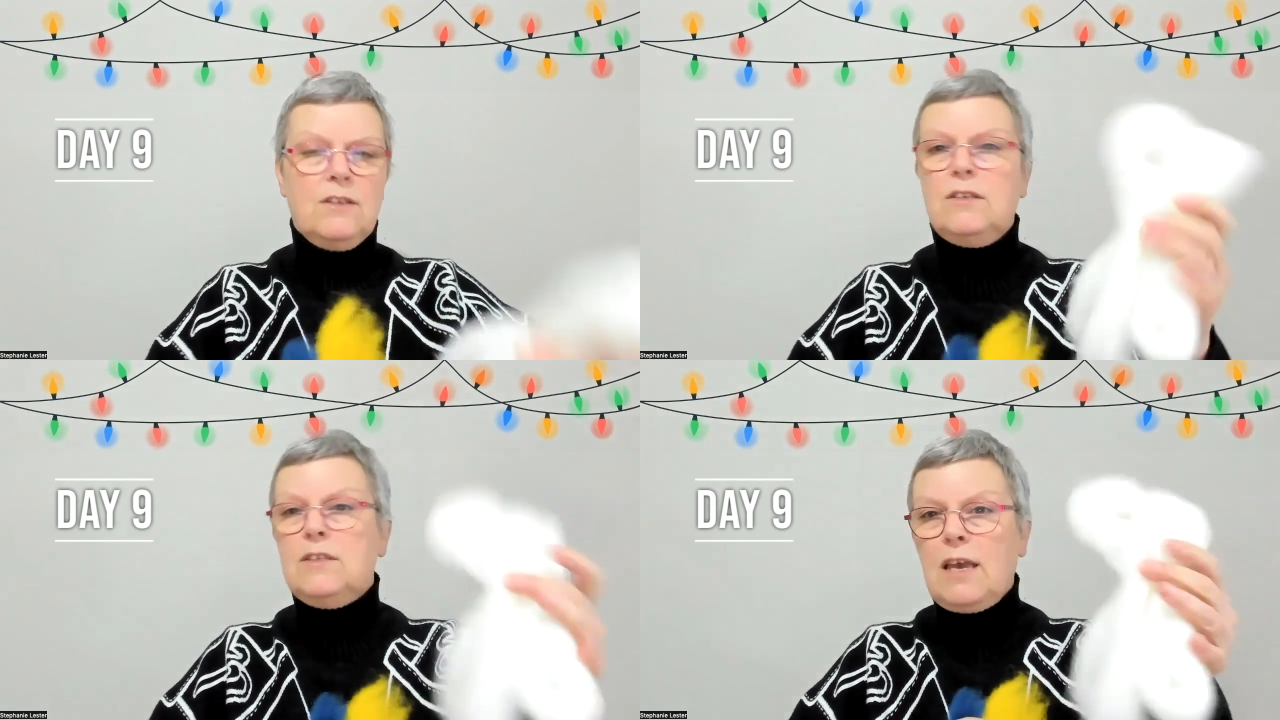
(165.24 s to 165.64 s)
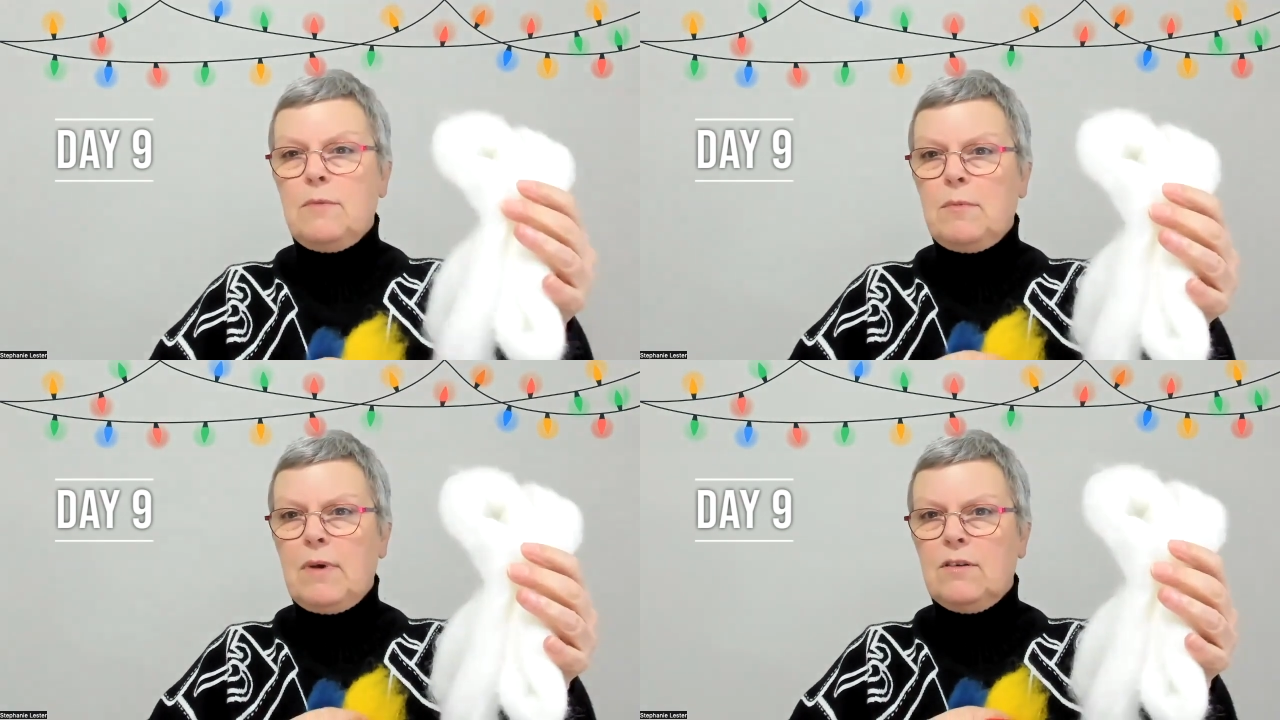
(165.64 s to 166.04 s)
the same
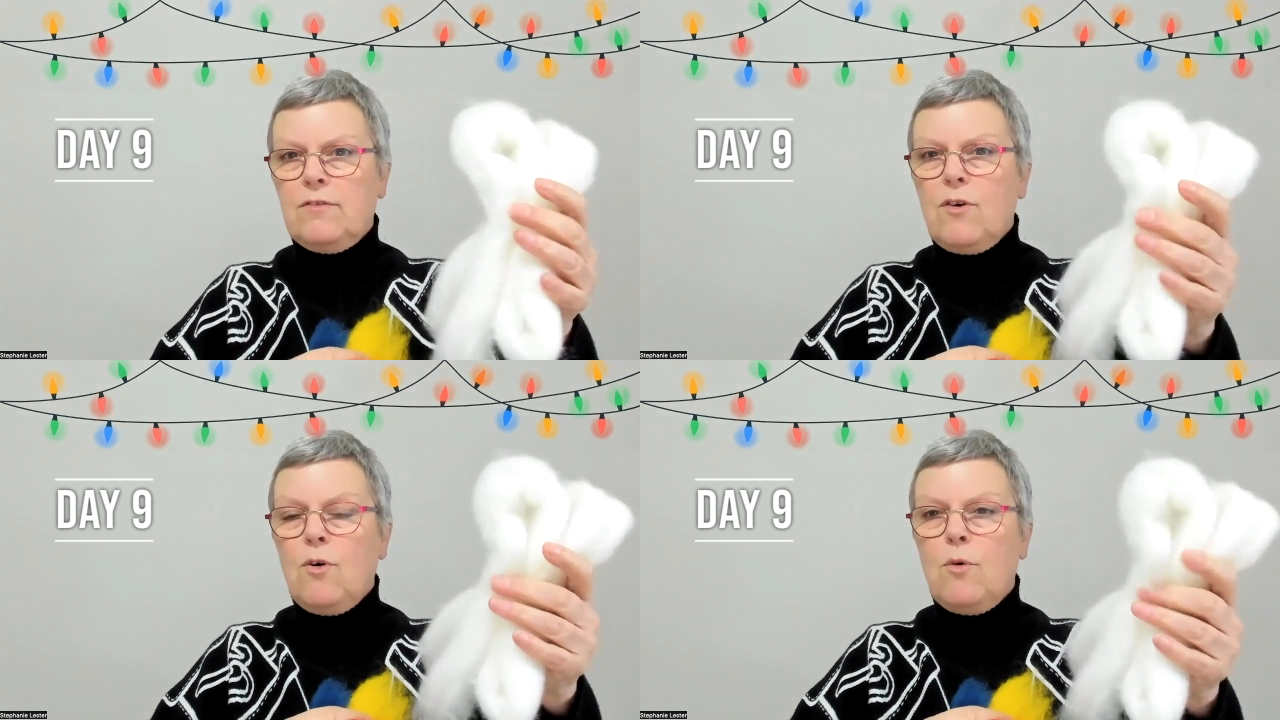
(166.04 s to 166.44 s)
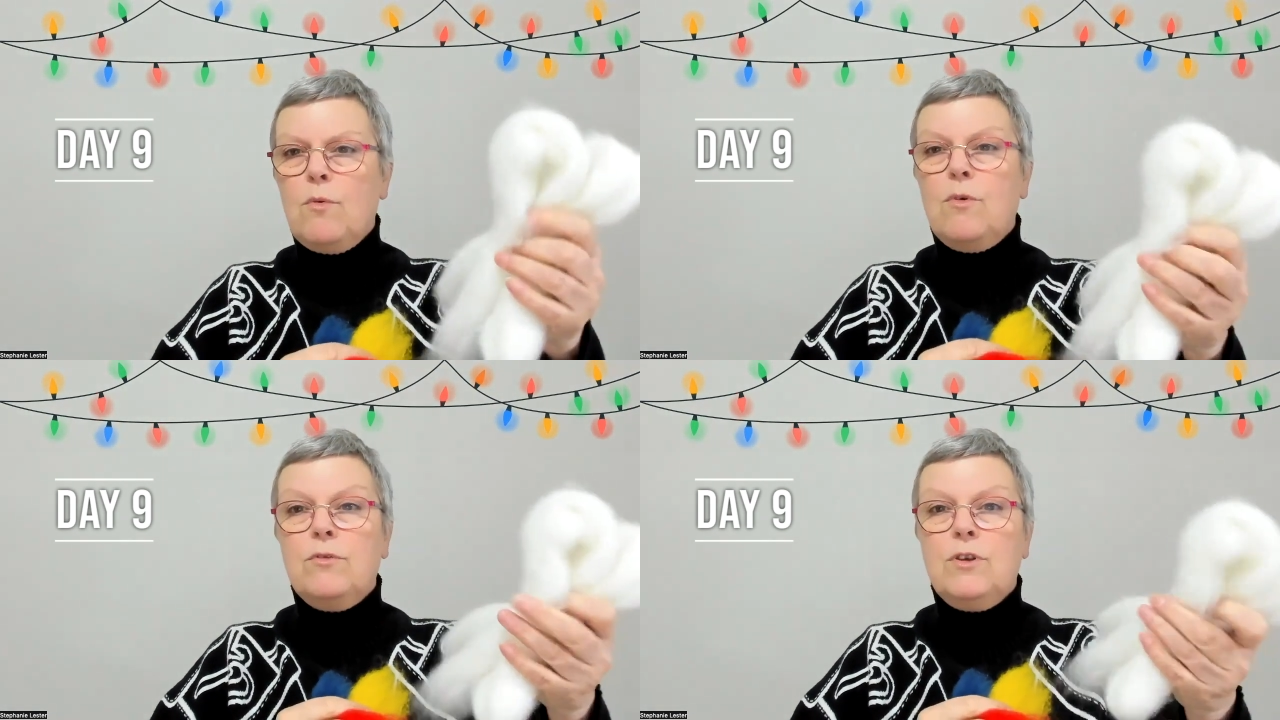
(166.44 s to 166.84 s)
amount of core
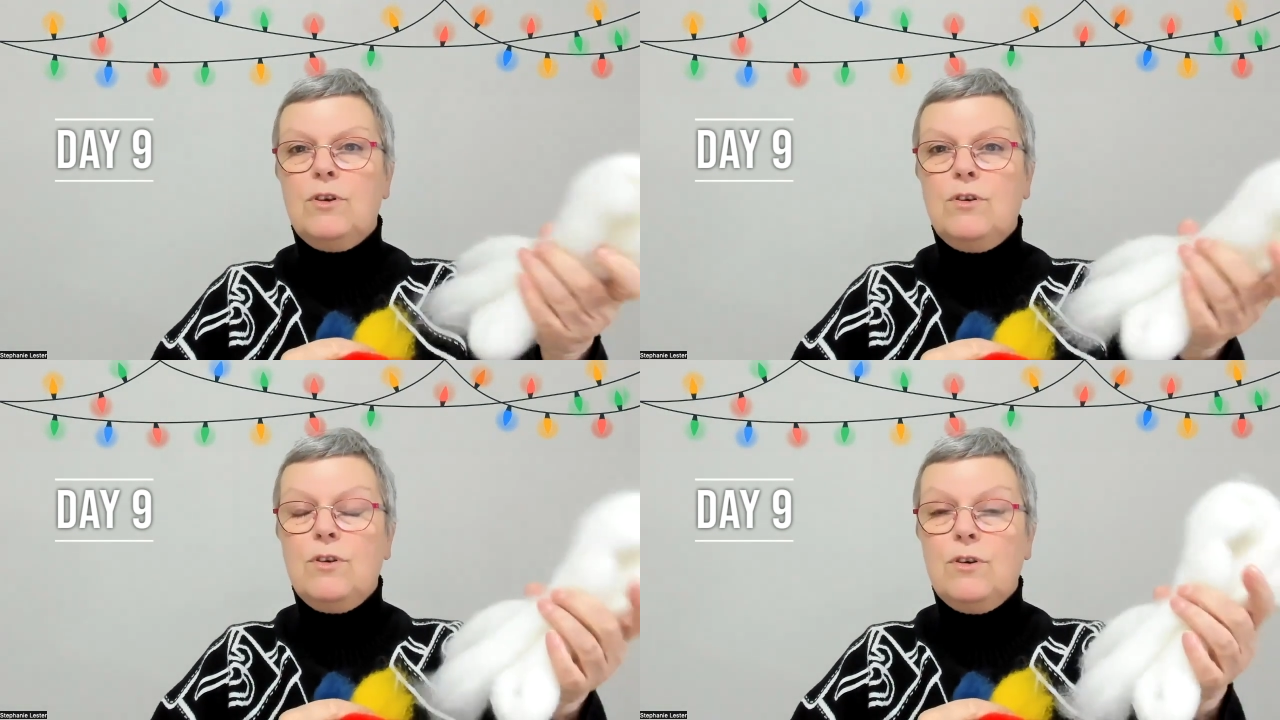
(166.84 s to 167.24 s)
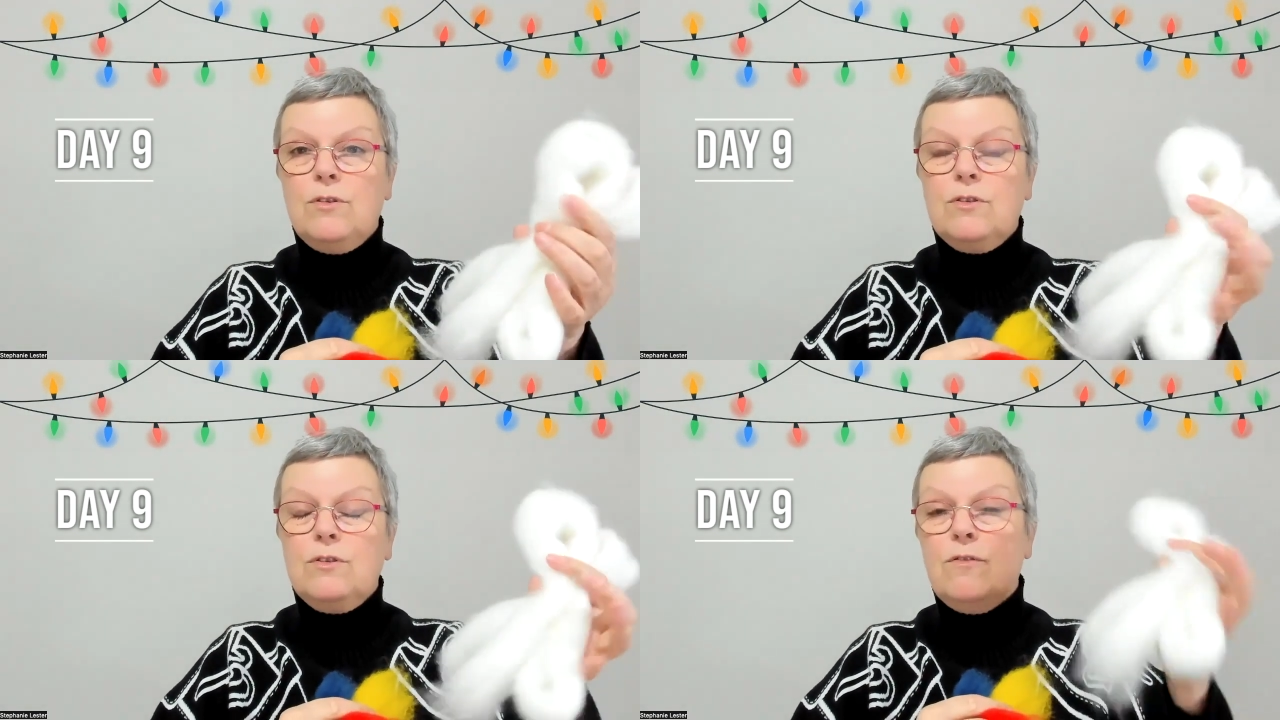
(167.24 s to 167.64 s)
wool that you
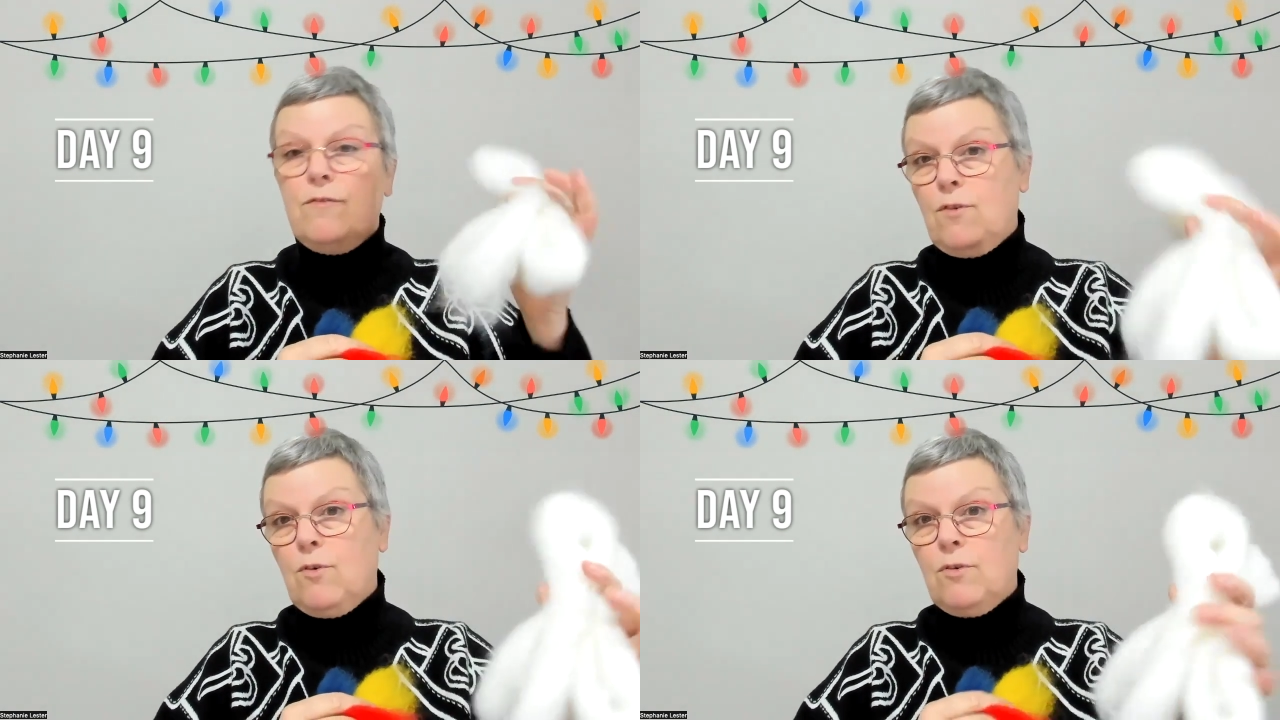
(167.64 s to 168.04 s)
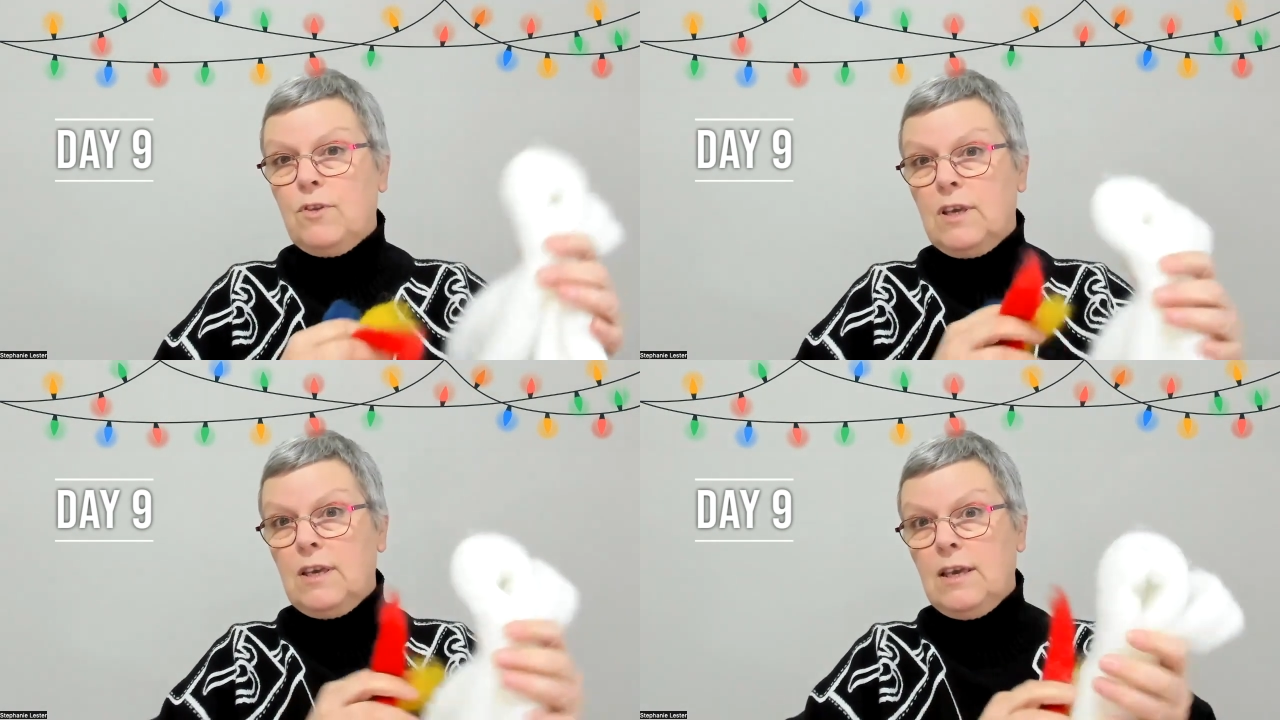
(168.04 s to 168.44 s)
used for
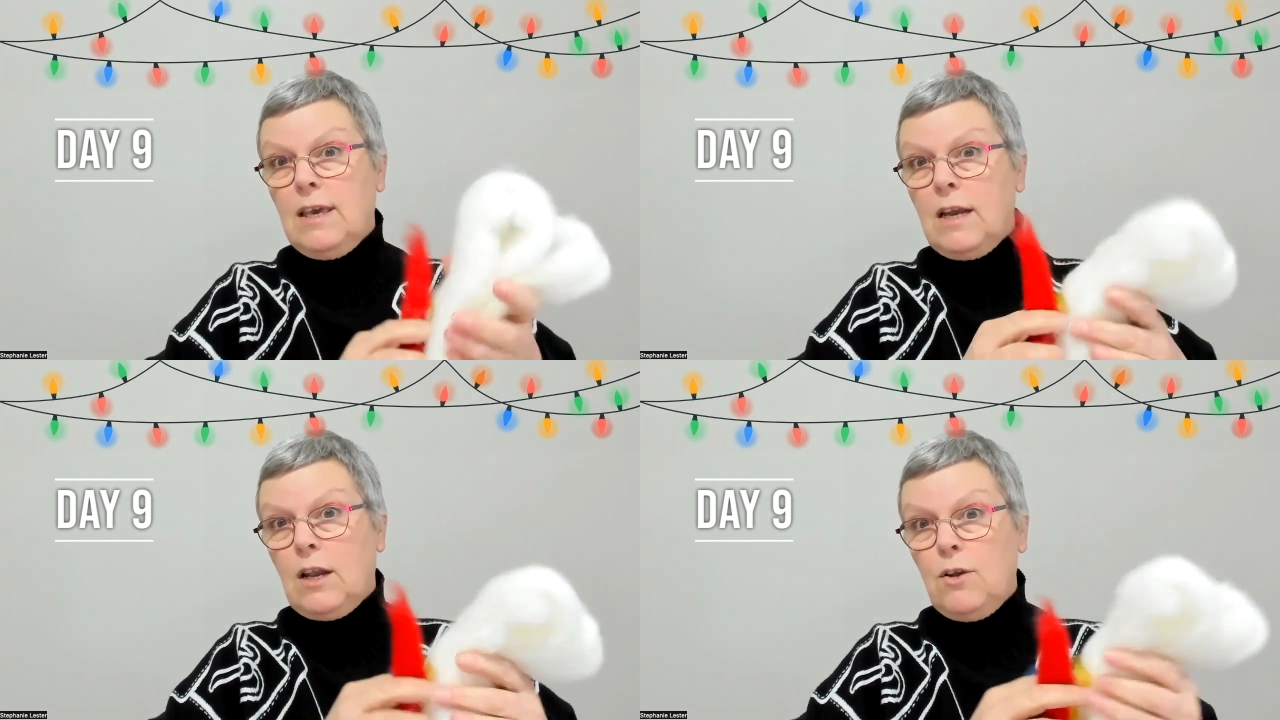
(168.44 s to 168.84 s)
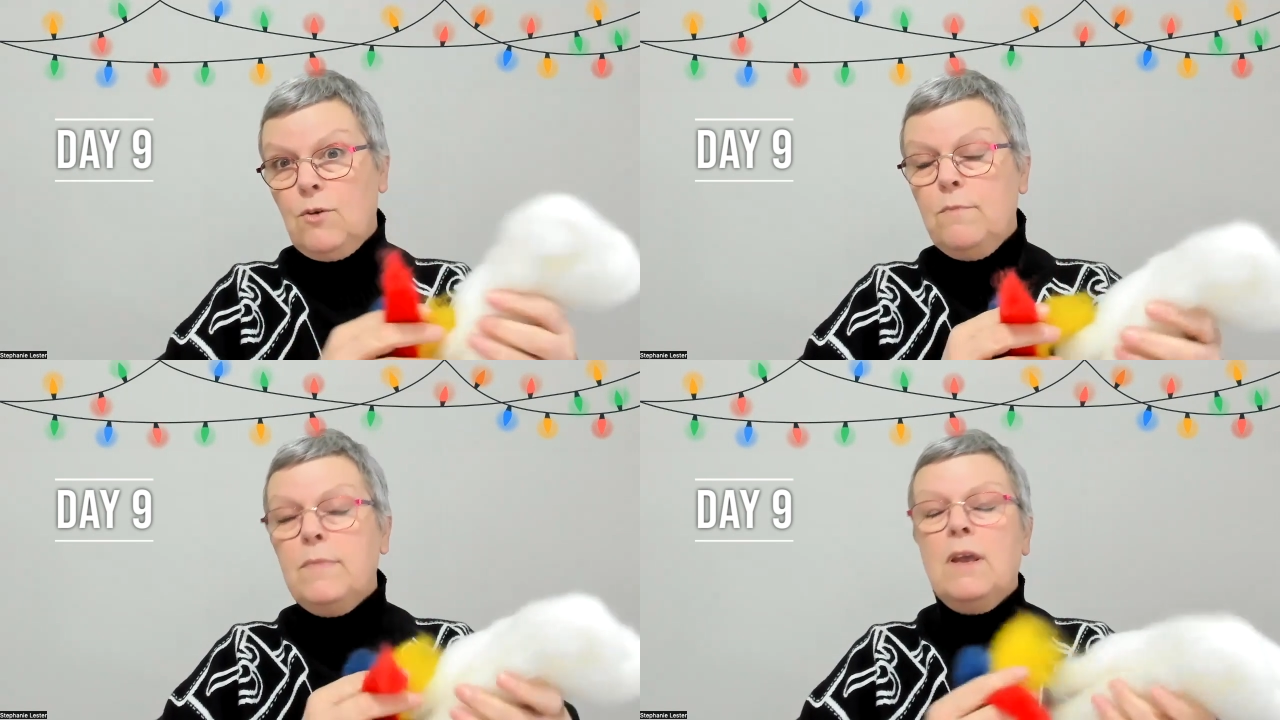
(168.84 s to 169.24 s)
the igloo.